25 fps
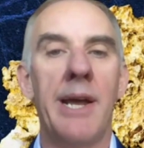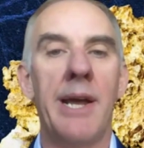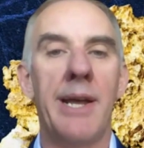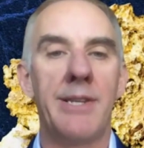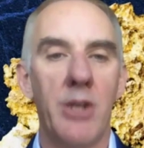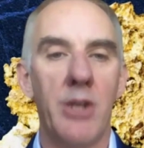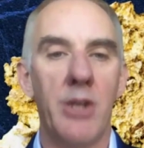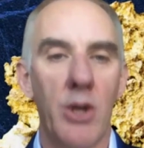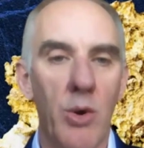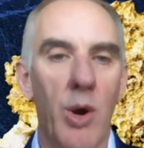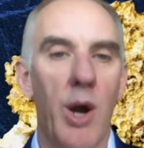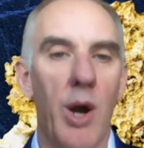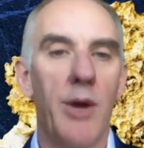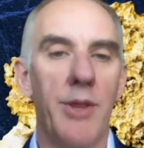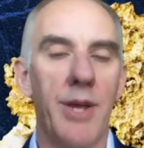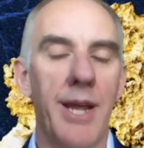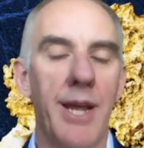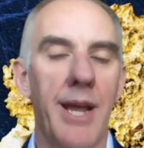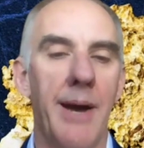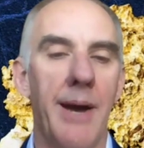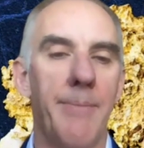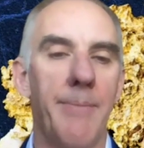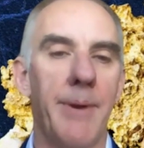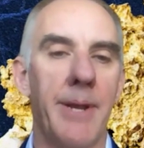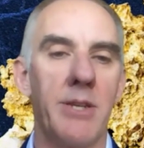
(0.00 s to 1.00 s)
grow the
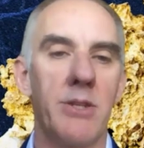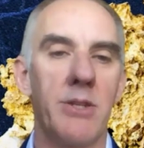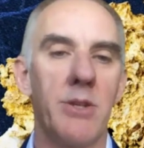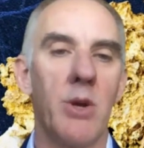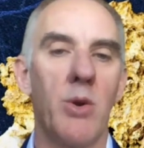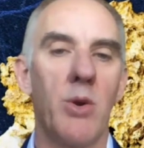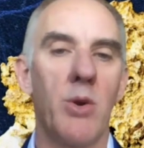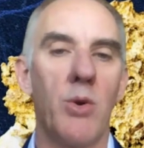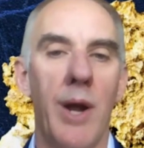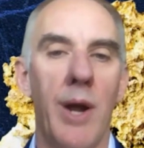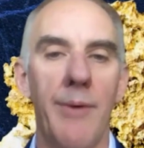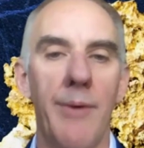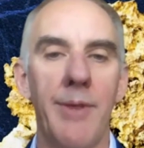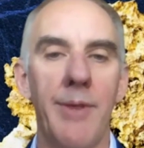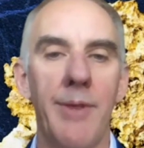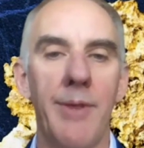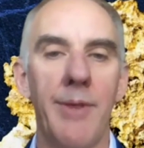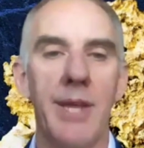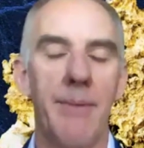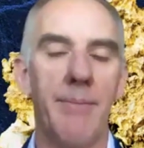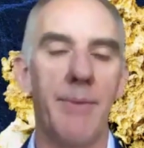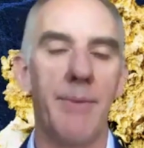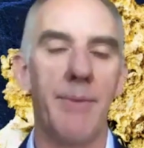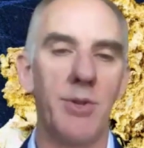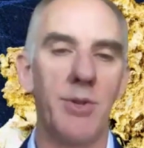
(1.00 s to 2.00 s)
company, so growing the
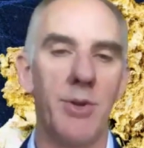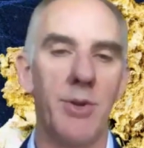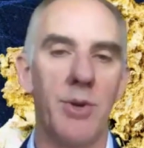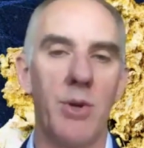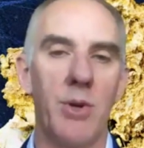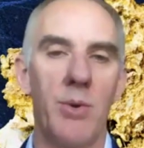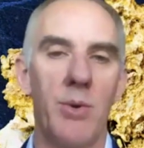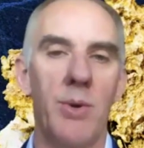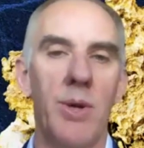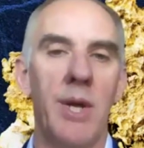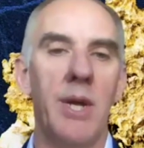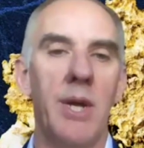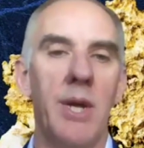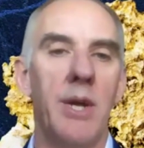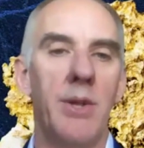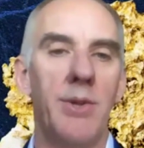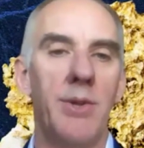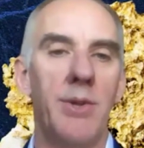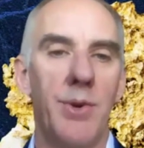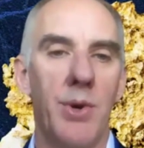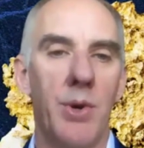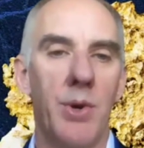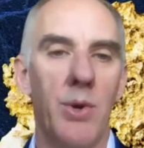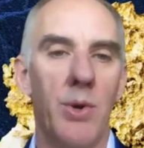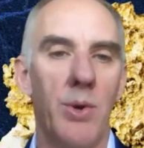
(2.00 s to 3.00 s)
company through
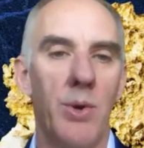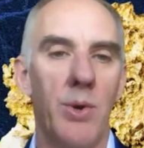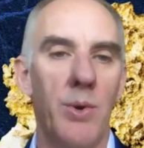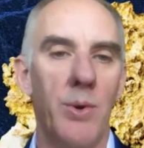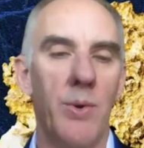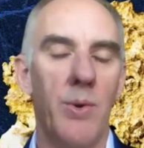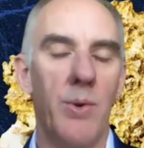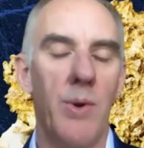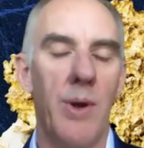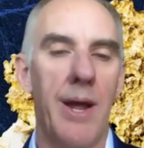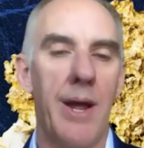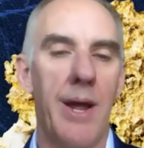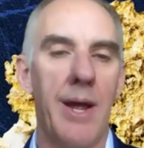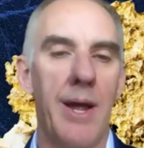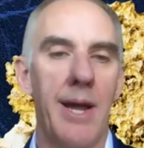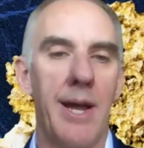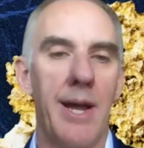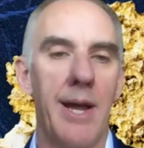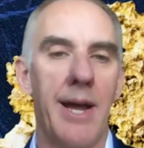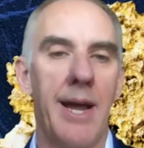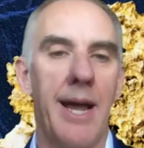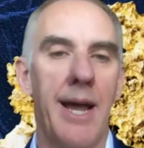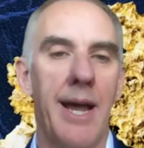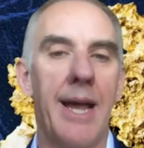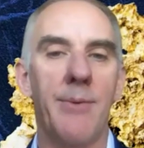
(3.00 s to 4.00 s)

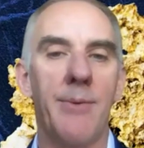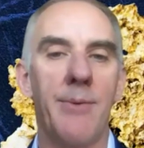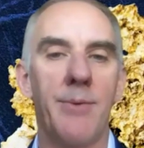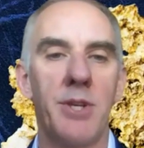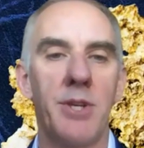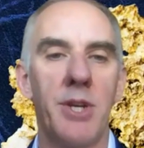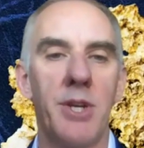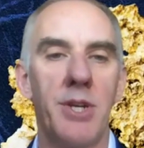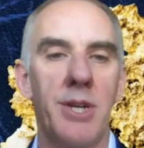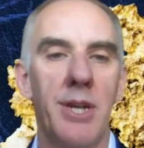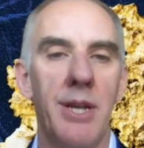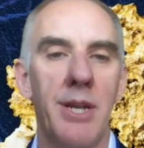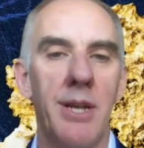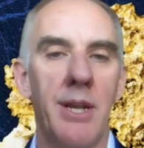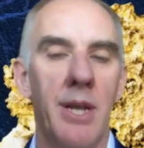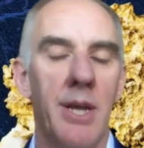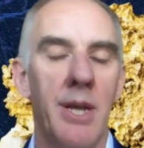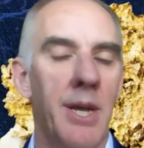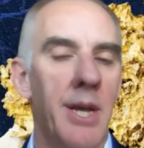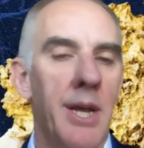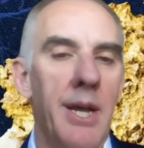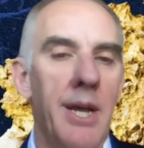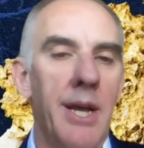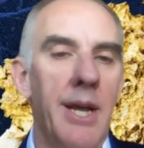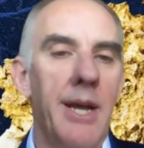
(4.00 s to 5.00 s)

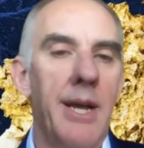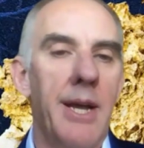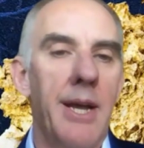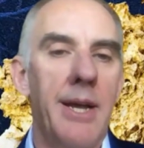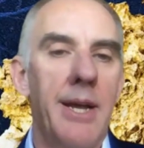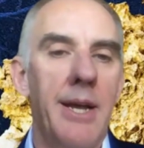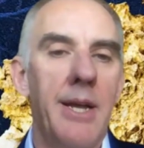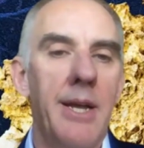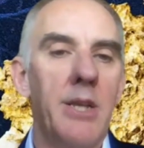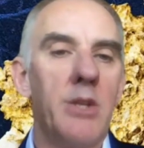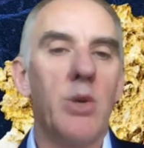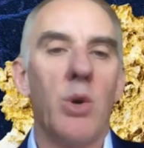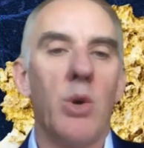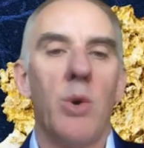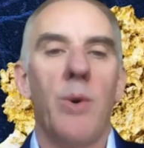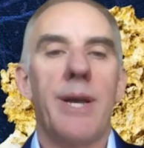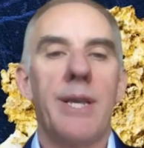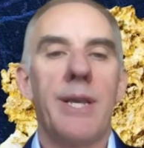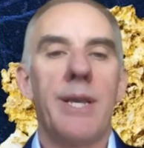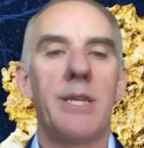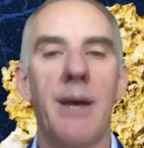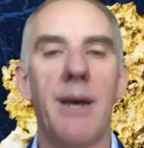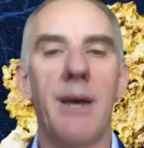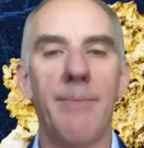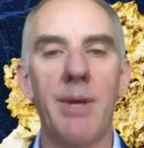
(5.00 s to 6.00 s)
acquisition, it's
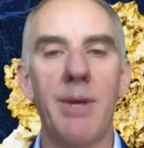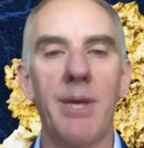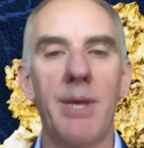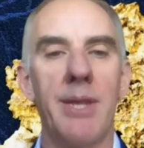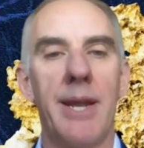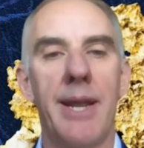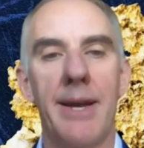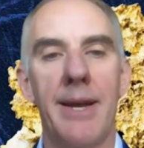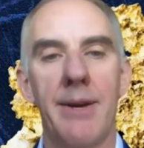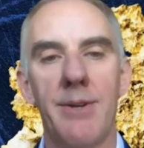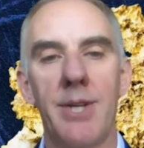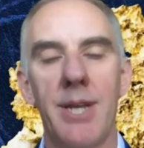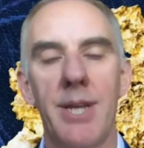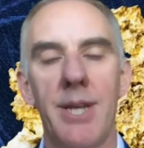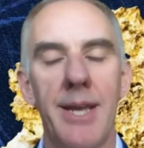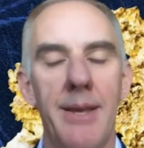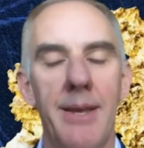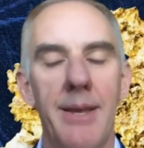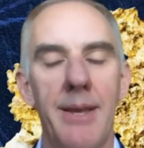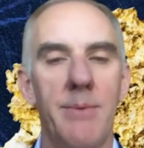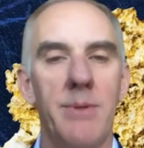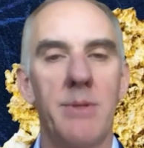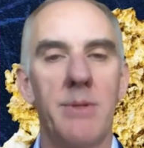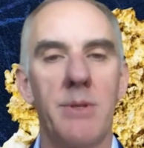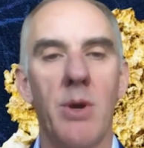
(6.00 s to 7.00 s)
always something that our
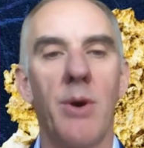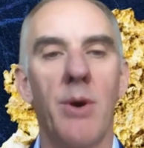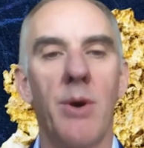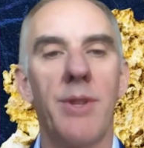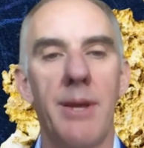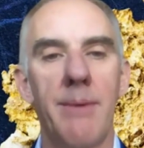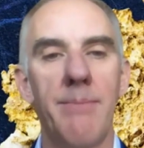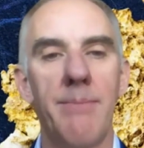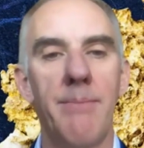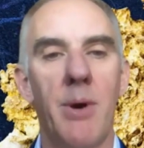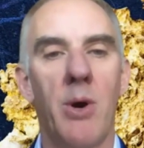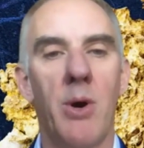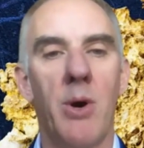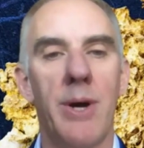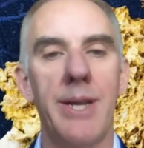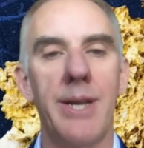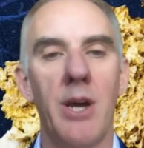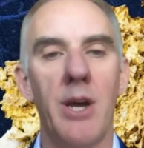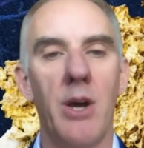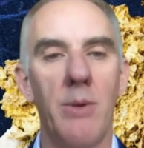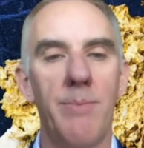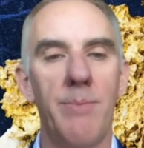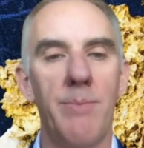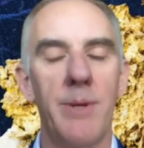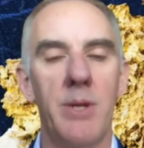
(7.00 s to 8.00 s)
team's got their mind
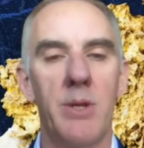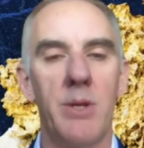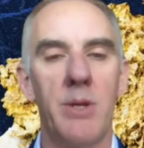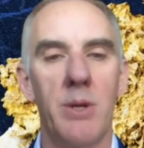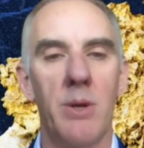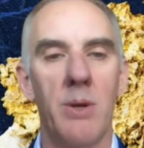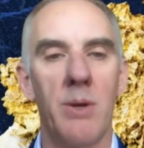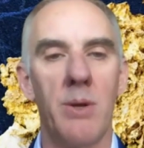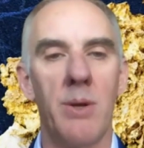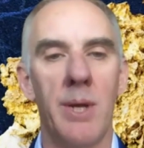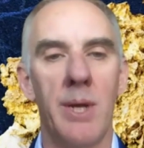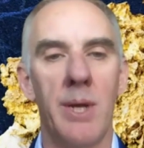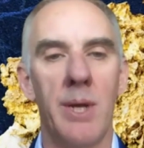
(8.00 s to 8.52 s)
open to.